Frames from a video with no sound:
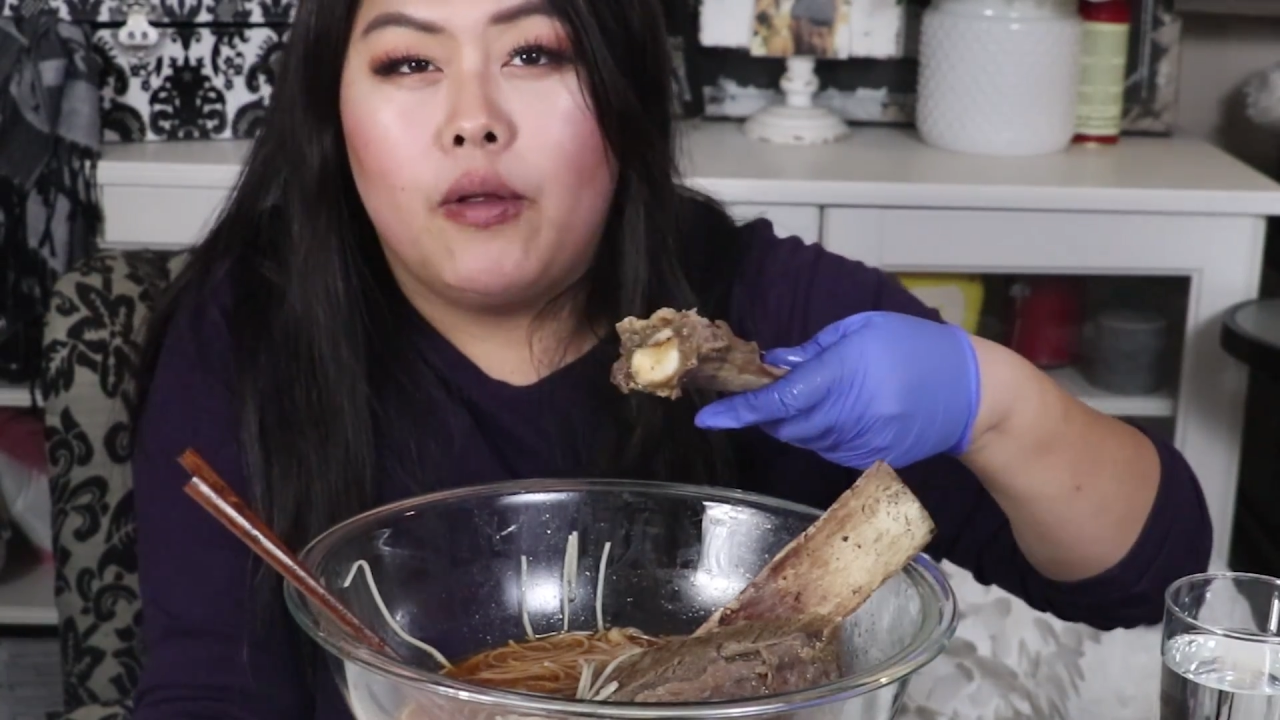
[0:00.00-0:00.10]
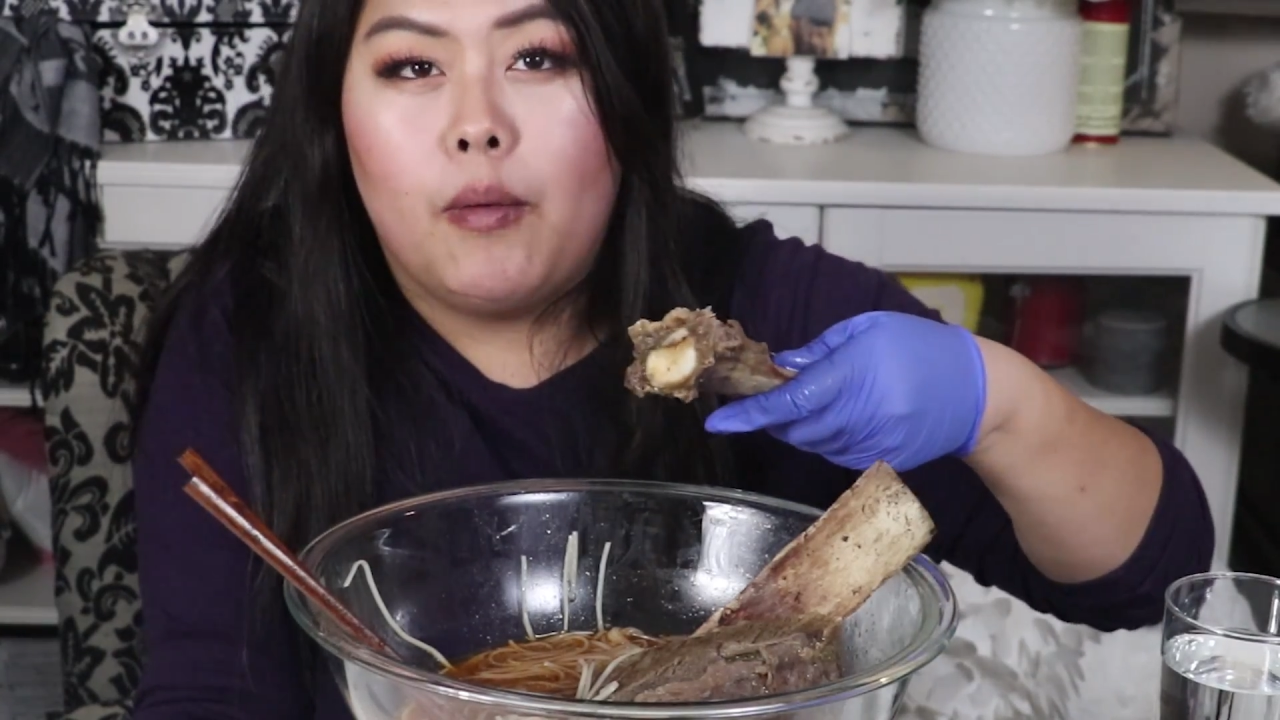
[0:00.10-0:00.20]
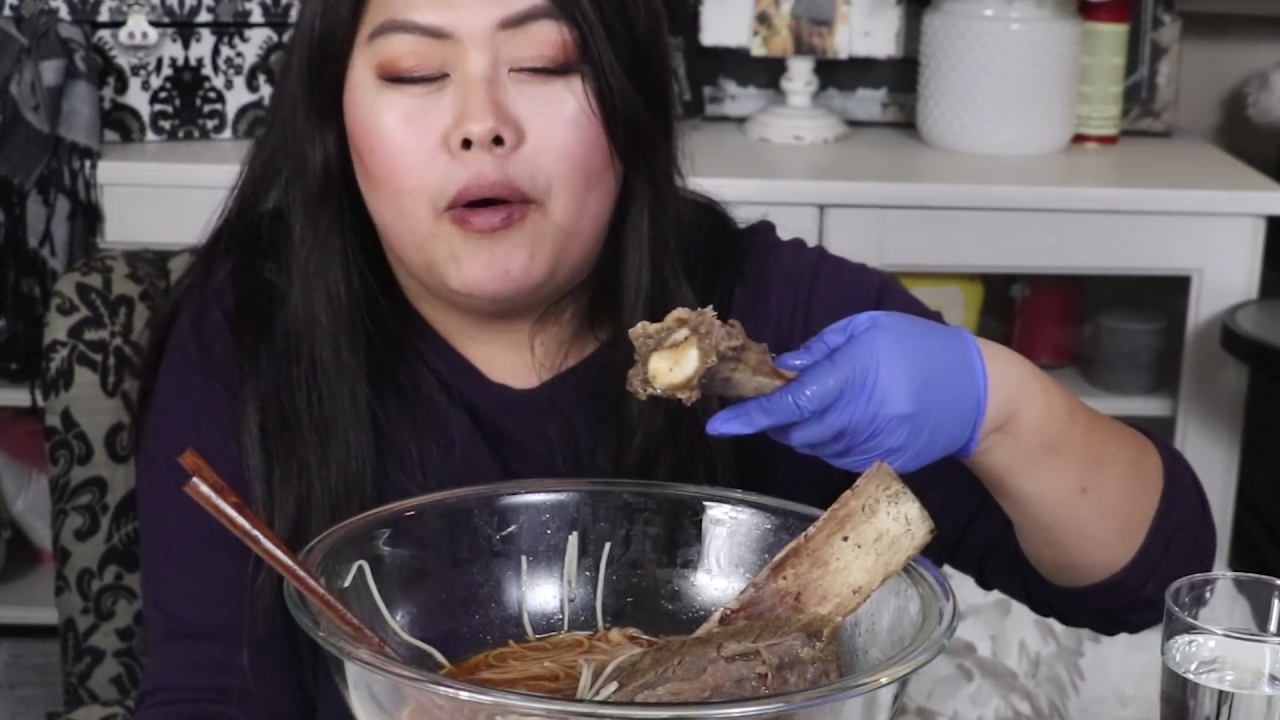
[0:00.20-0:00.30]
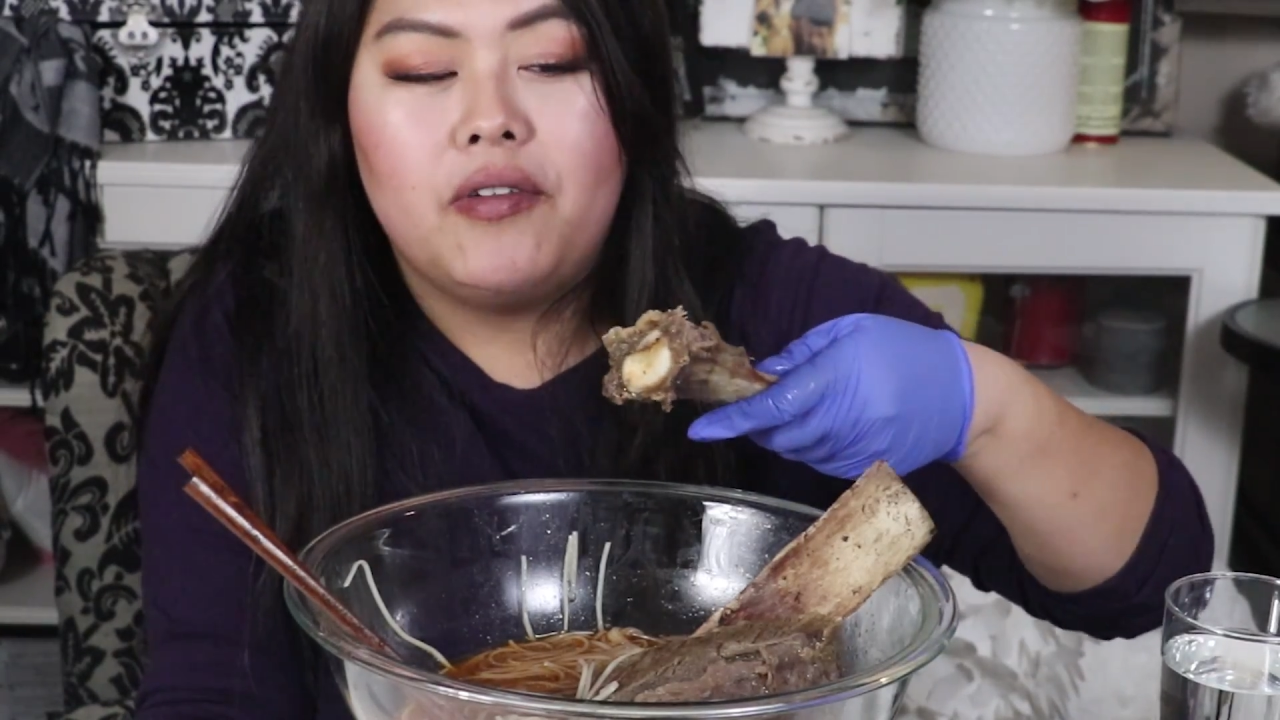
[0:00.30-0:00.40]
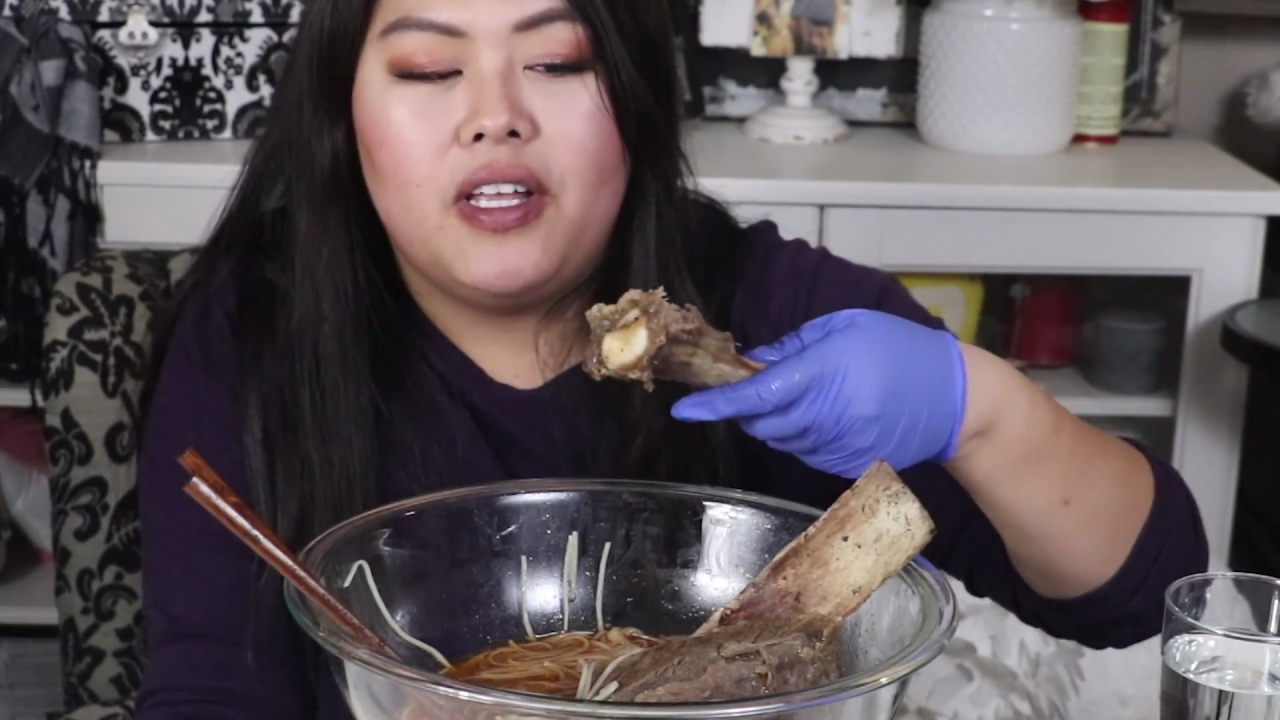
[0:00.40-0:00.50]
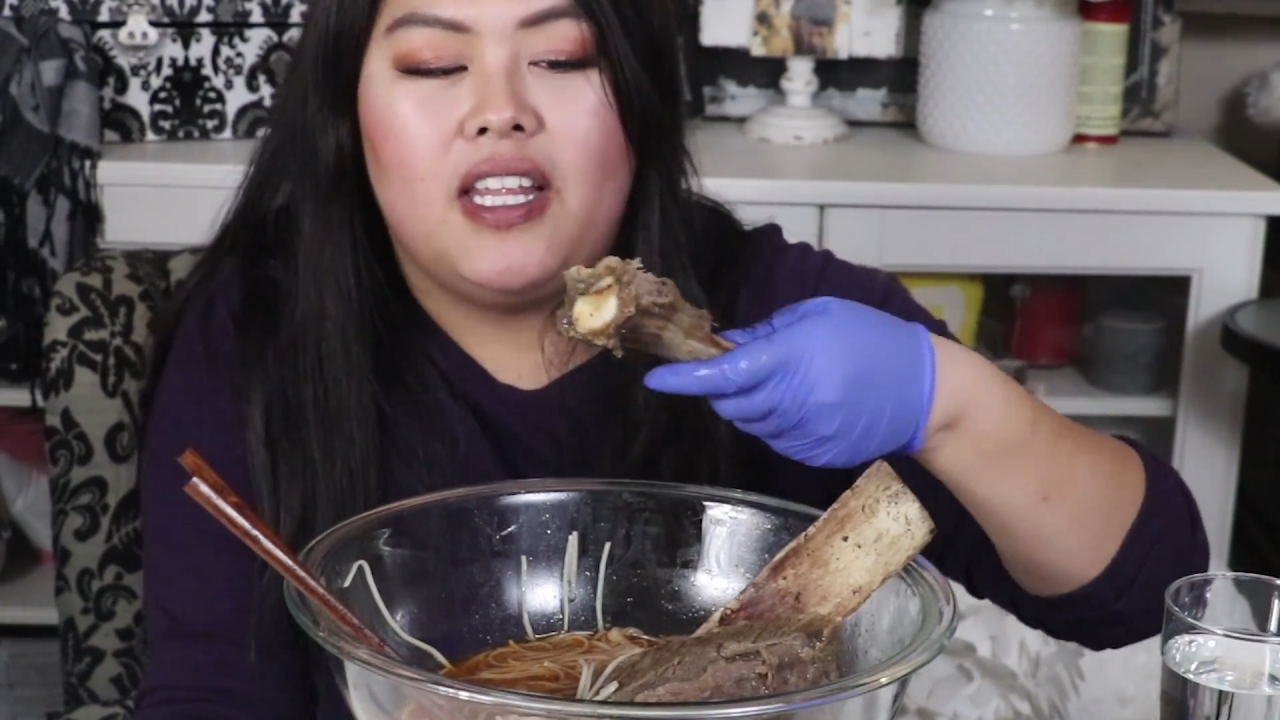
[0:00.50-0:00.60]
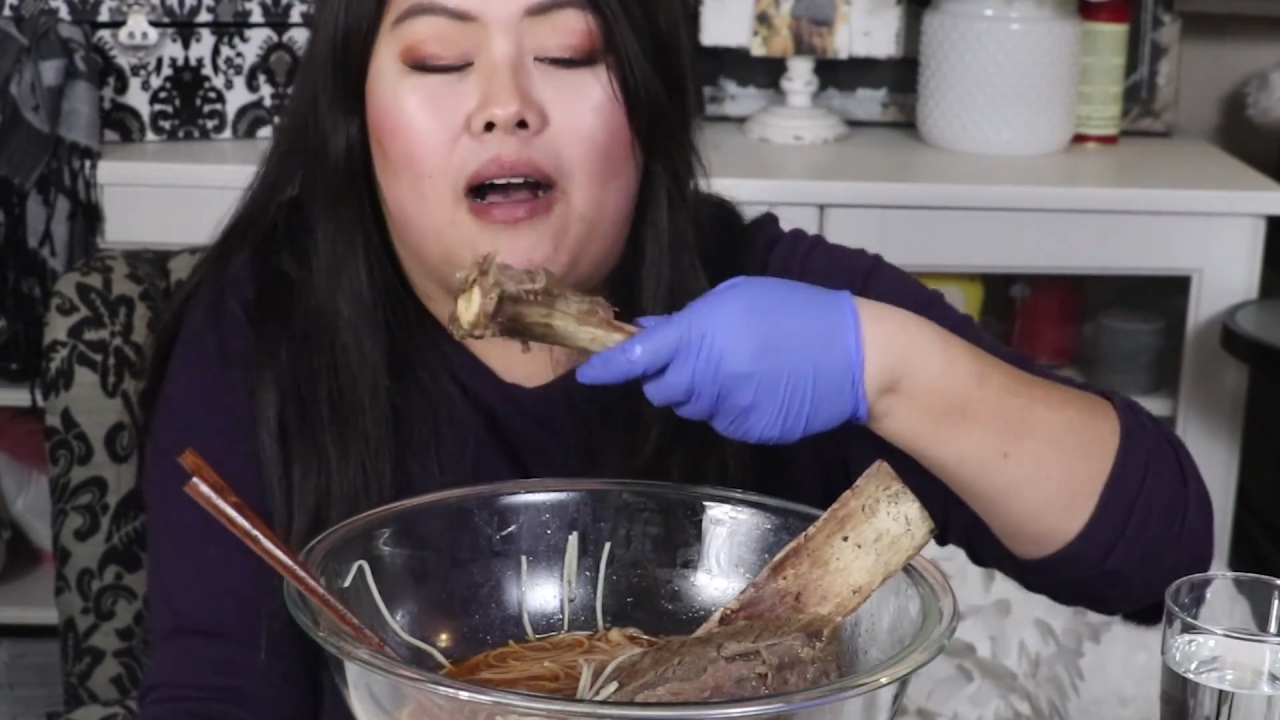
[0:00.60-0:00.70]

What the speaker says: the bone and then